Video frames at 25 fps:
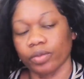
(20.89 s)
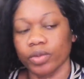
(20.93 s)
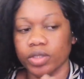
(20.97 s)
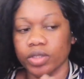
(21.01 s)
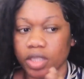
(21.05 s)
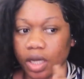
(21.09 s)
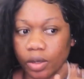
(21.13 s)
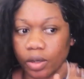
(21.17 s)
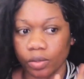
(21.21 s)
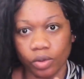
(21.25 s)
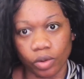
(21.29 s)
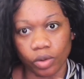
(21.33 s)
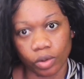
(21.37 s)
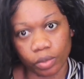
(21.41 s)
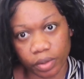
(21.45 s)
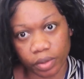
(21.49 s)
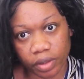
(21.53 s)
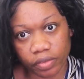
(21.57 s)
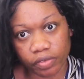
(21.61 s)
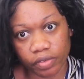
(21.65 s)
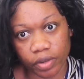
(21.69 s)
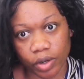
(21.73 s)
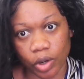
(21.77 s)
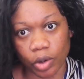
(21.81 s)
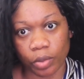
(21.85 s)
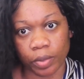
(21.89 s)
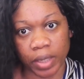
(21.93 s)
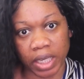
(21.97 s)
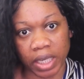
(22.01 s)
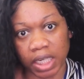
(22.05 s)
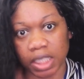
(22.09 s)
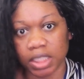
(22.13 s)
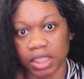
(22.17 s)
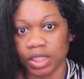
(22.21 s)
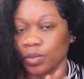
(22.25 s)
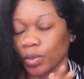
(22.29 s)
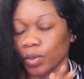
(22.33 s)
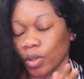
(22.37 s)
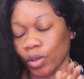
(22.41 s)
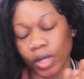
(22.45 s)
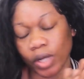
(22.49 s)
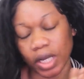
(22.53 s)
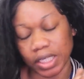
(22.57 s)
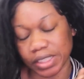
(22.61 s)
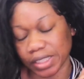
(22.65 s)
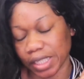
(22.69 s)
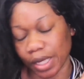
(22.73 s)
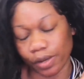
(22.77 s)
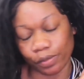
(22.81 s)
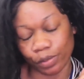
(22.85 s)
which I won't be filming because we don't
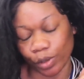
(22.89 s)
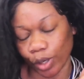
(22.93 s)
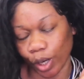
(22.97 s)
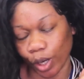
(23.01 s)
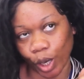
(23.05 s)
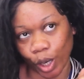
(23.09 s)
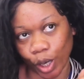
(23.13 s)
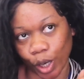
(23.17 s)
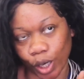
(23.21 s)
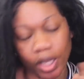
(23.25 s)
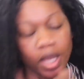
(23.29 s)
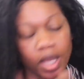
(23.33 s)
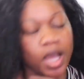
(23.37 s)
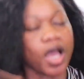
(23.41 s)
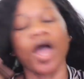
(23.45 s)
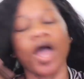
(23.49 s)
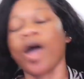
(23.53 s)
got time for that.